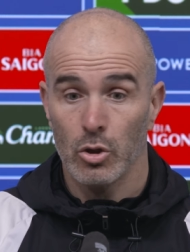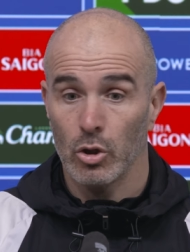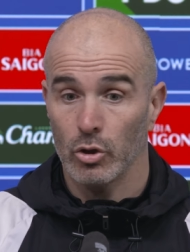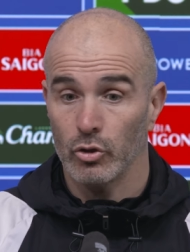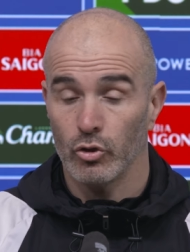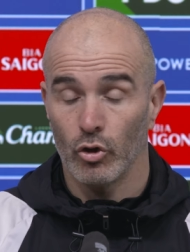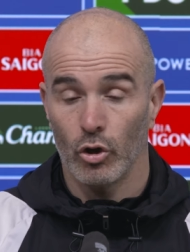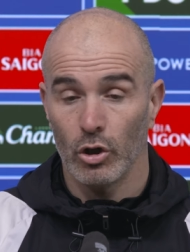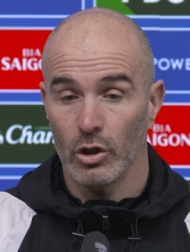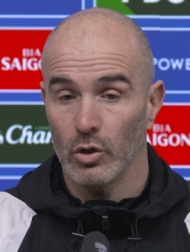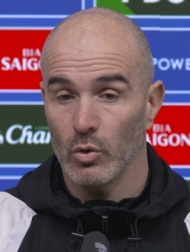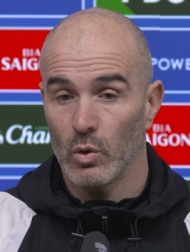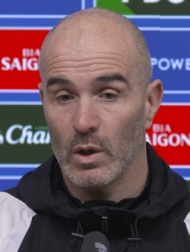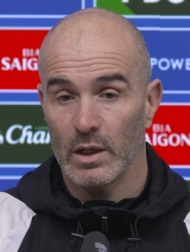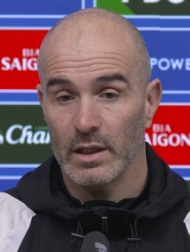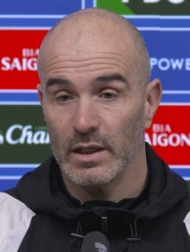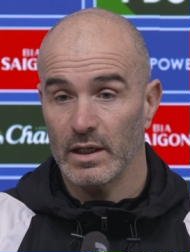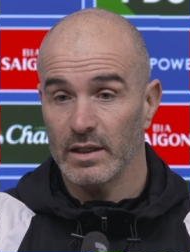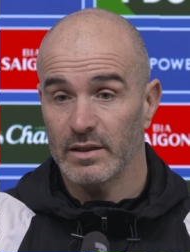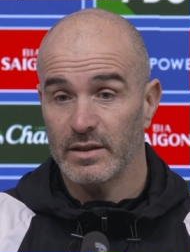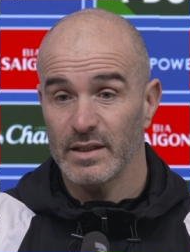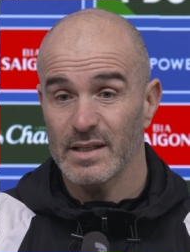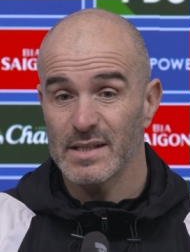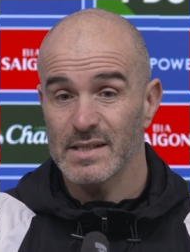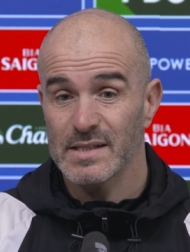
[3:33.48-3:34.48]
No, the only one
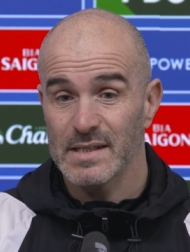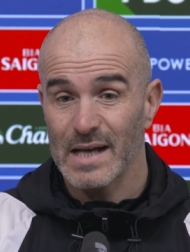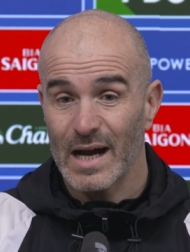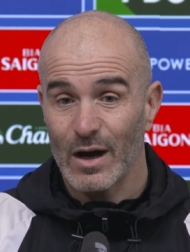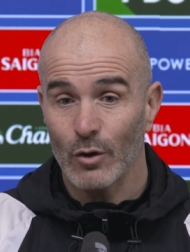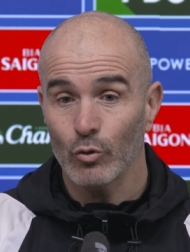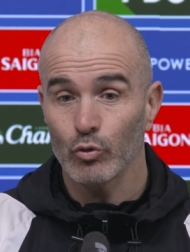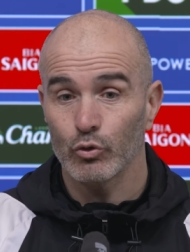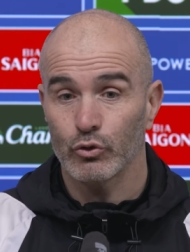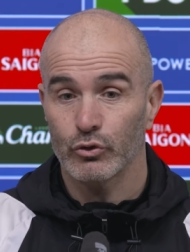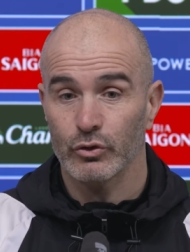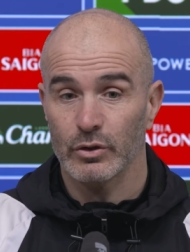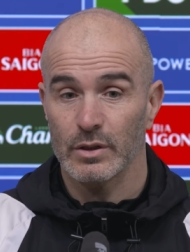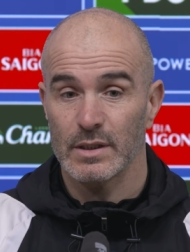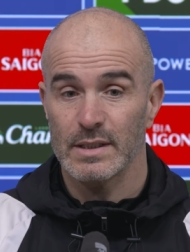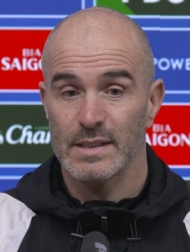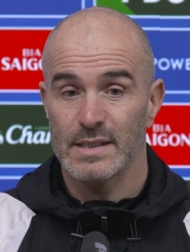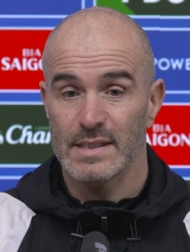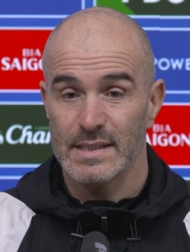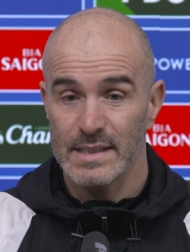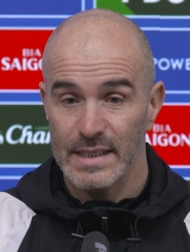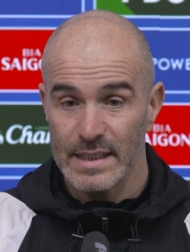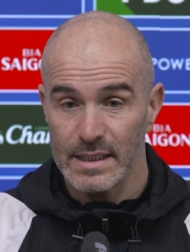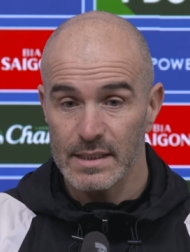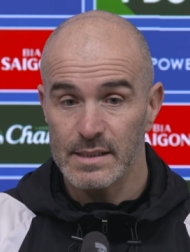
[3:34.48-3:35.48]
that is out
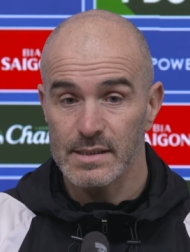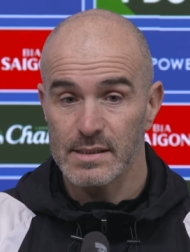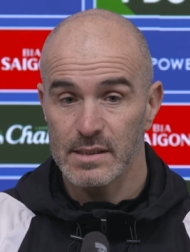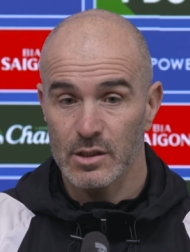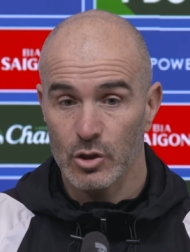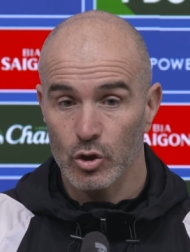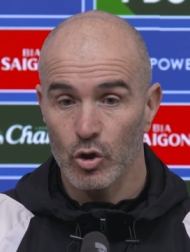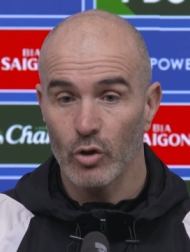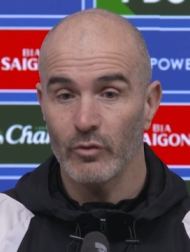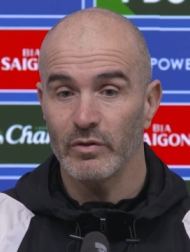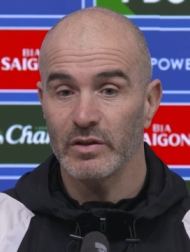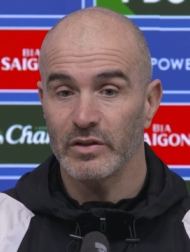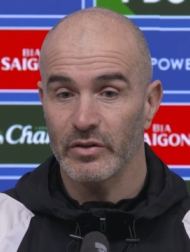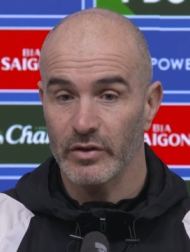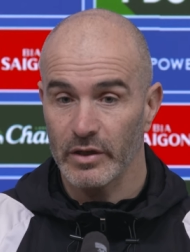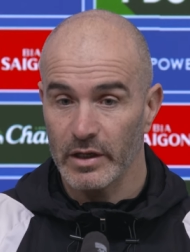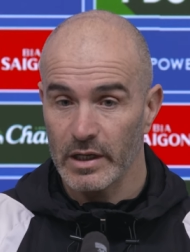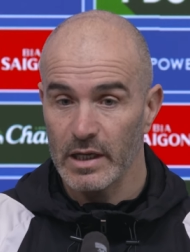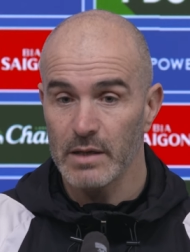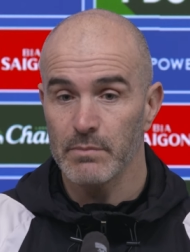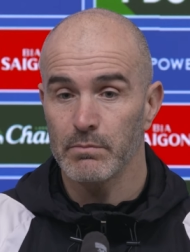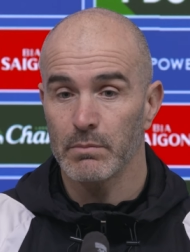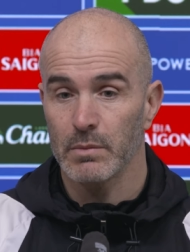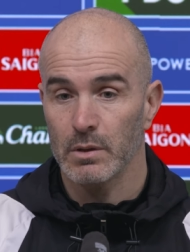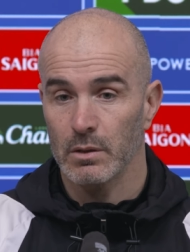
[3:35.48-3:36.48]
since Coventry
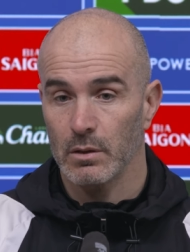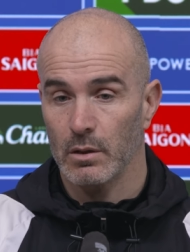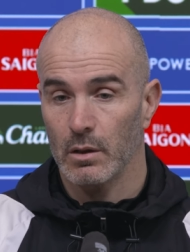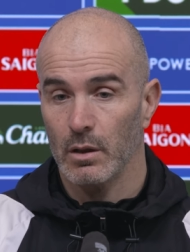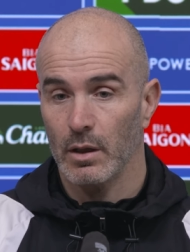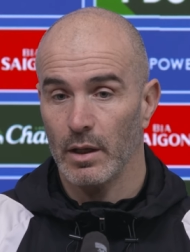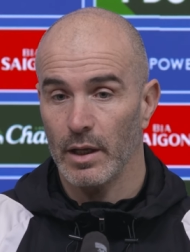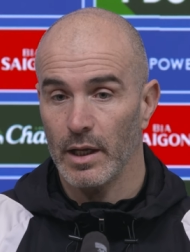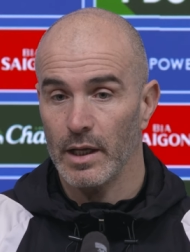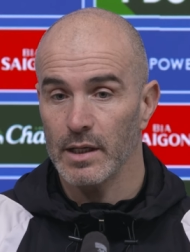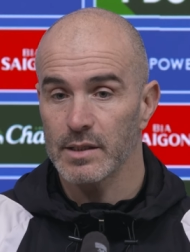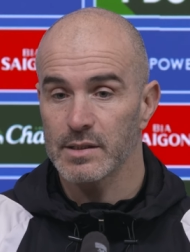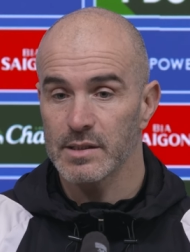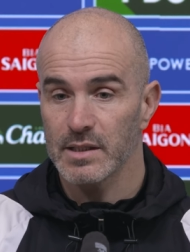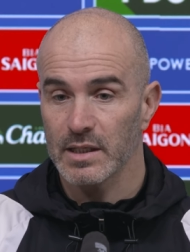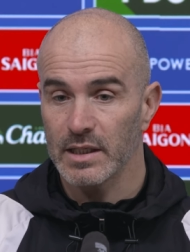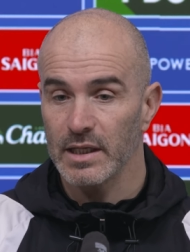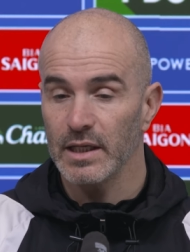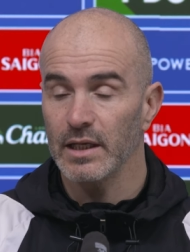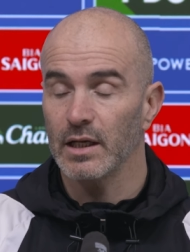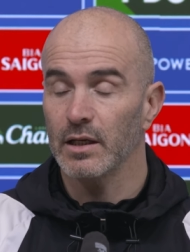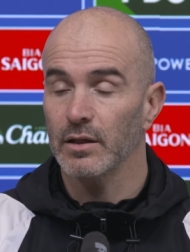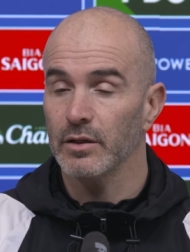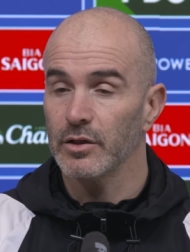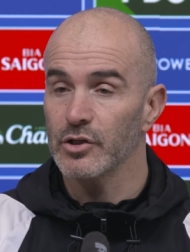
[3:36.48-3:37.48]
game it's
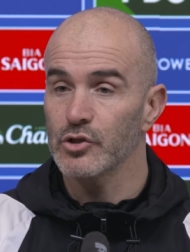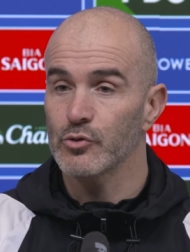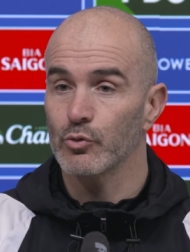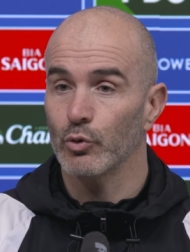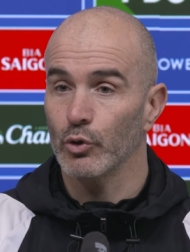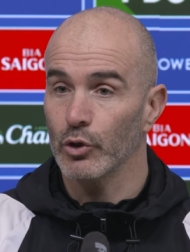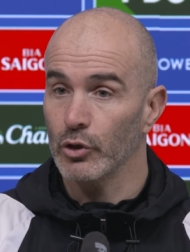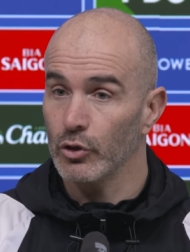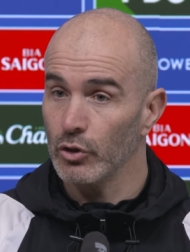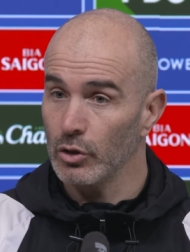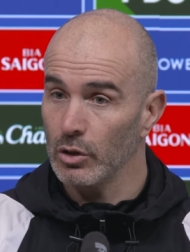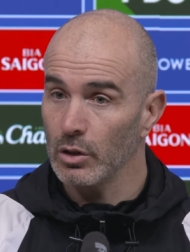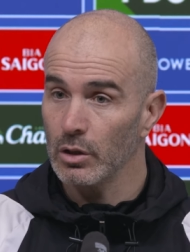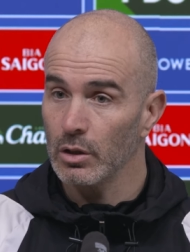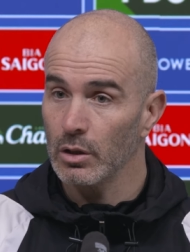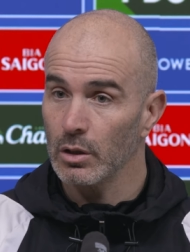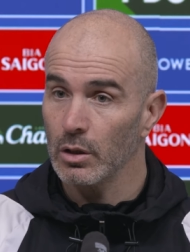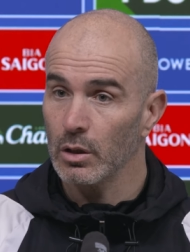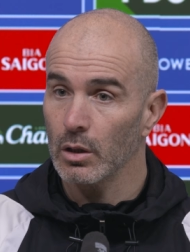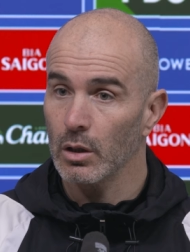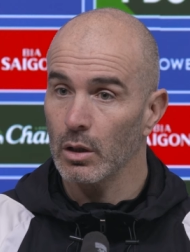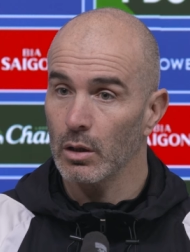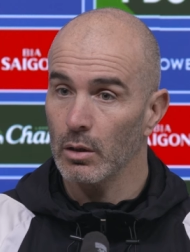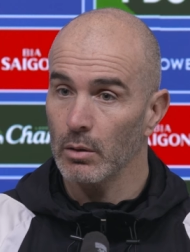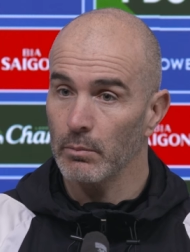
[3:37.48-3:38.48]
Kiernan Dewsbury-Hall
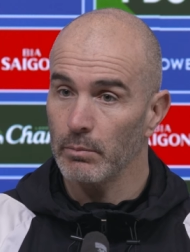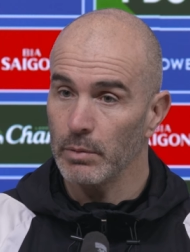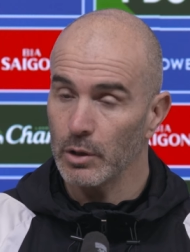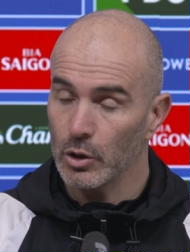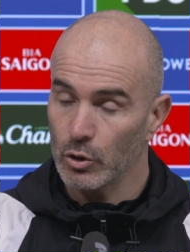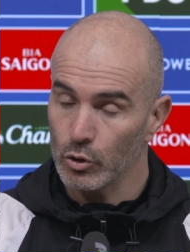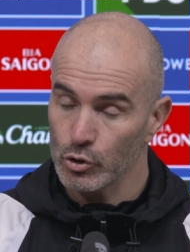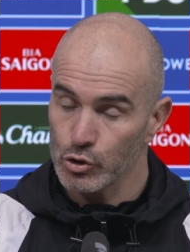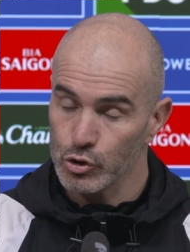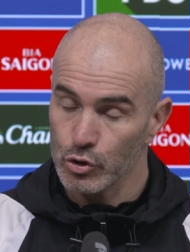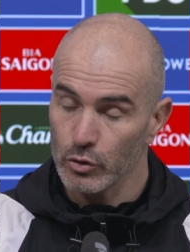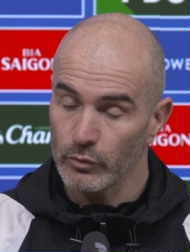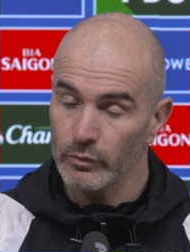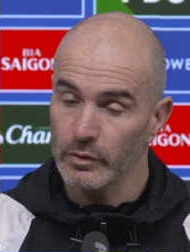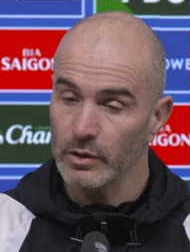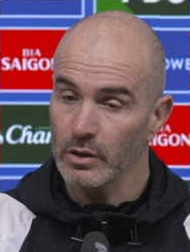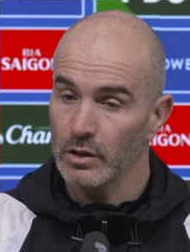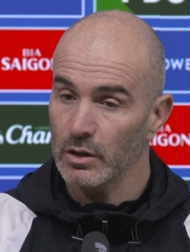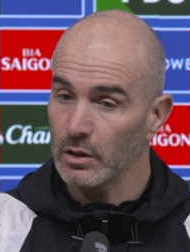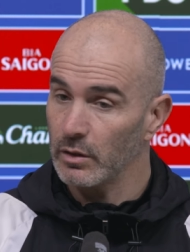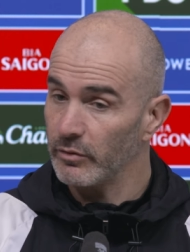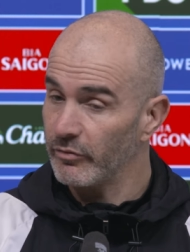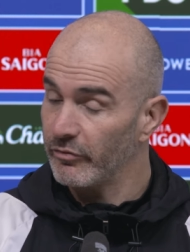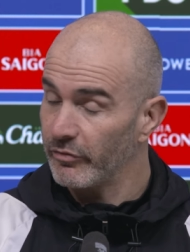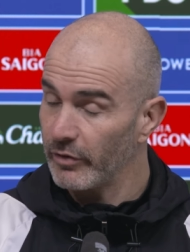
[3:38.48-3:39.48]
because of
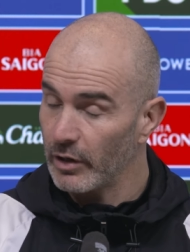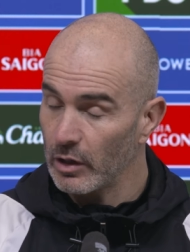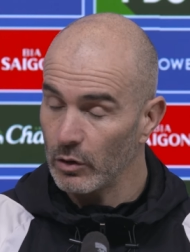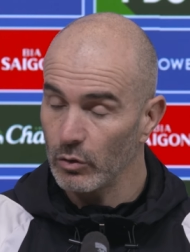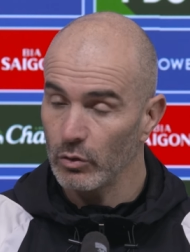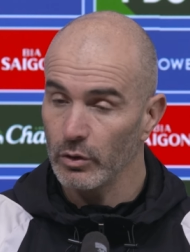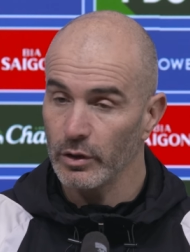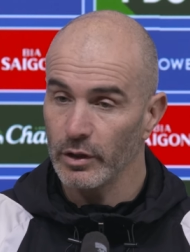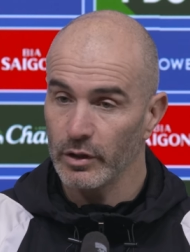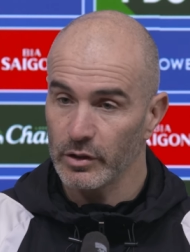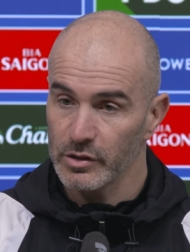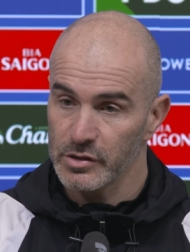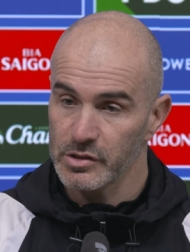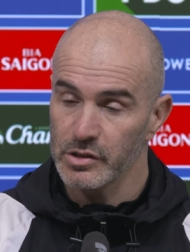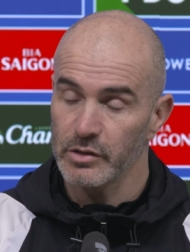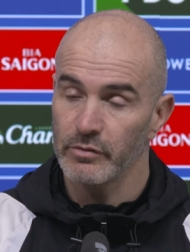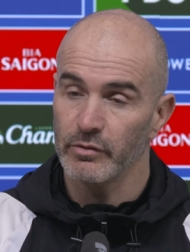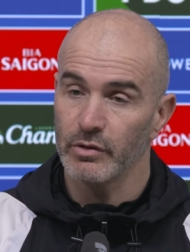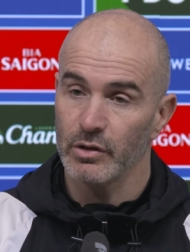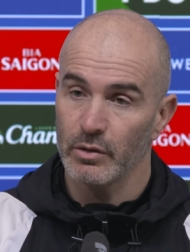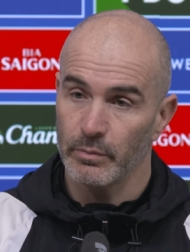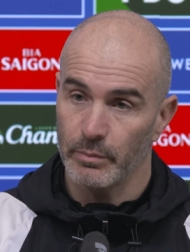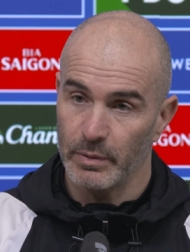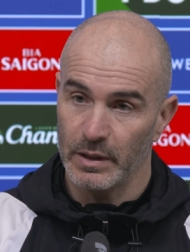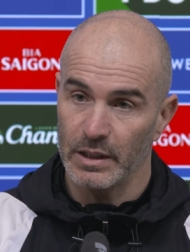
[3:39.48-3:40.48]
the foul he received
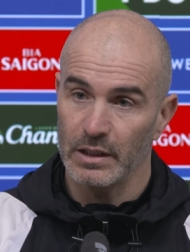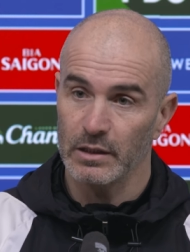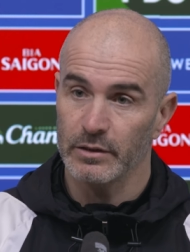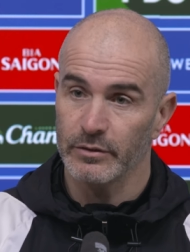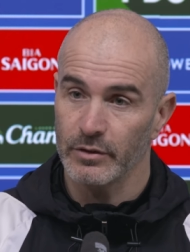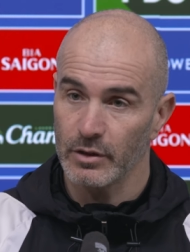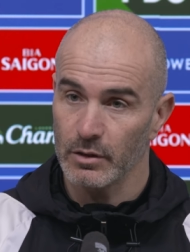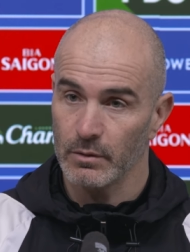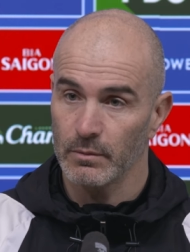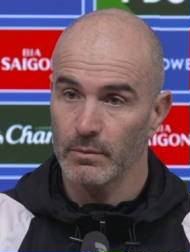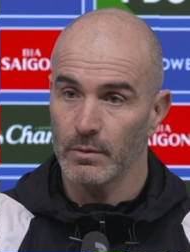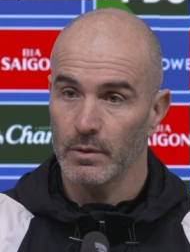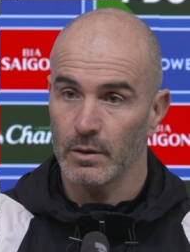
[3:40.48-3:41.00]
in the penalty